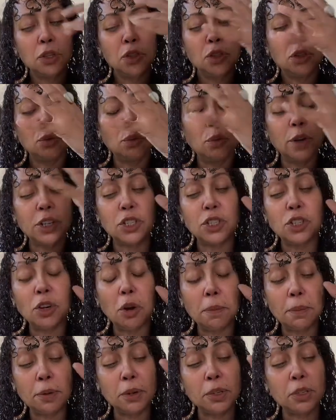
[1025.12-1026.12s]
switch
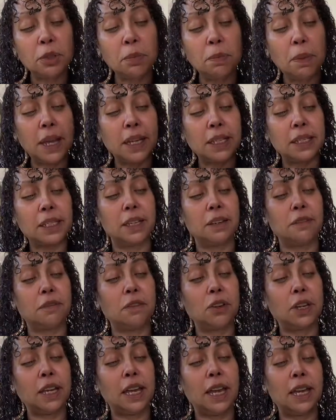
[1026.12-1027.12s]
your perspective,
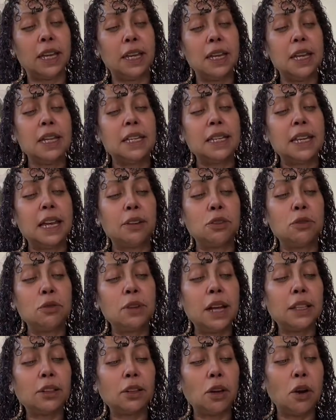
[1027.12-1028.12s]
okay? Now you
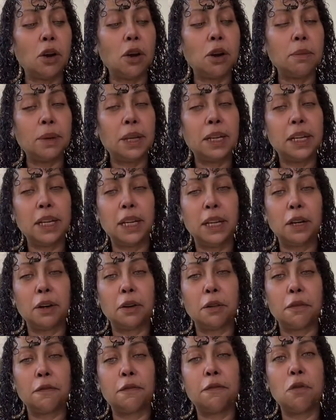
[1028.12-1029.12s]
got the Hermit
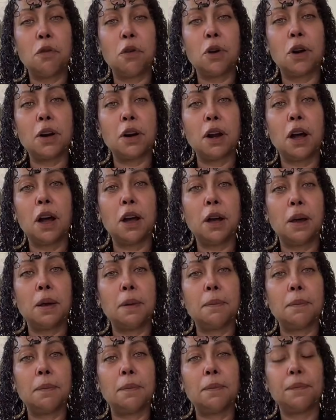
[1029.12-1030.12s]
here for
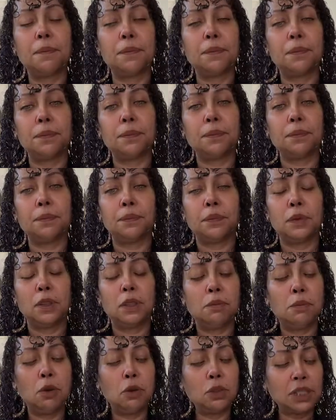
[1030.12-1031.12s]

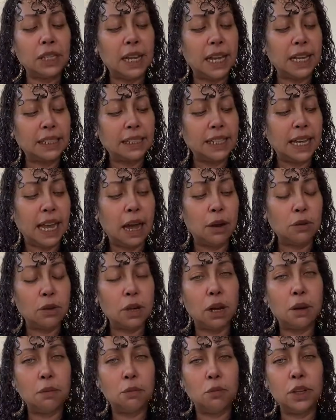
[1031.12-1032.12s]
the most likely
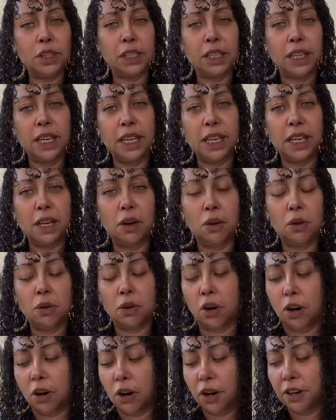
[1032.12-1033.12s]
outcome with the Ego
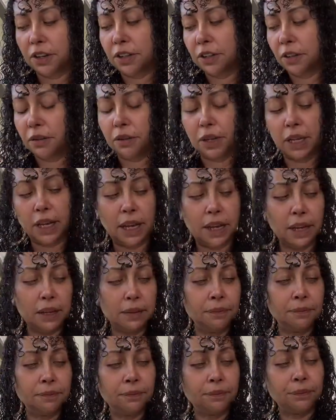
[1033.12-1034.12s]
card,
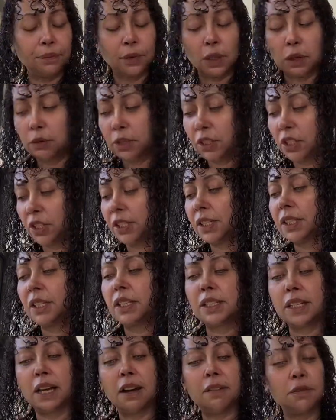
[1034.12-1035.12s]
okay? Which is
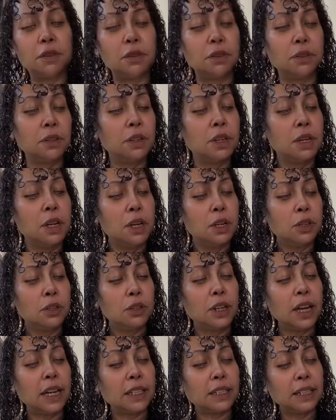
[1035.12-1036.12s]
the Devil.
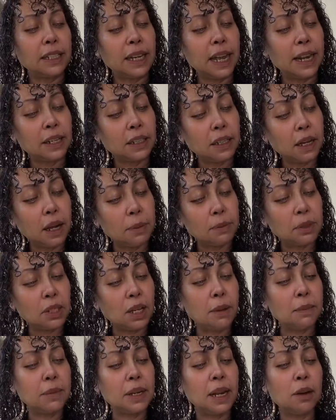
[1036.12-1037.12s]
You got the Knight of Cups
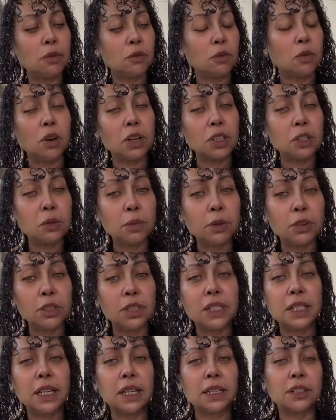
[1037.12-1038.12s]
coming out cross.
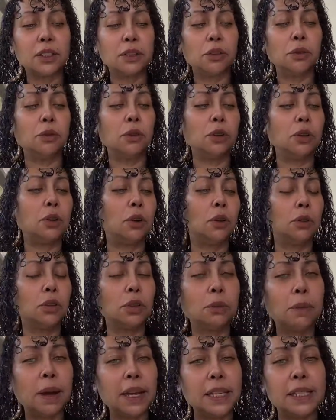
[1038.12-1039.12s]
Spirit's telling you, you know,
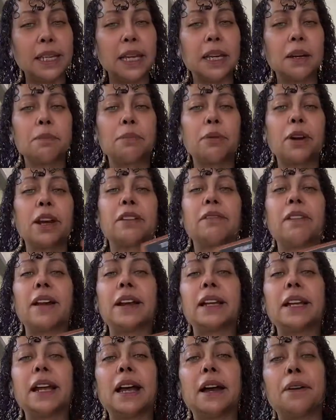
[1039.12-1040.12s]
you might take a break
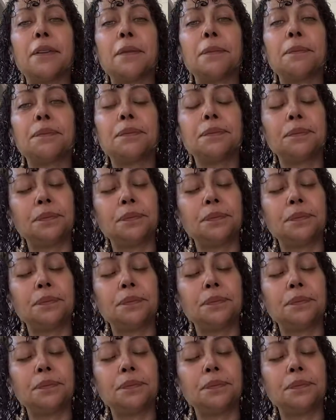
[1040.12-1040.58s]
right now.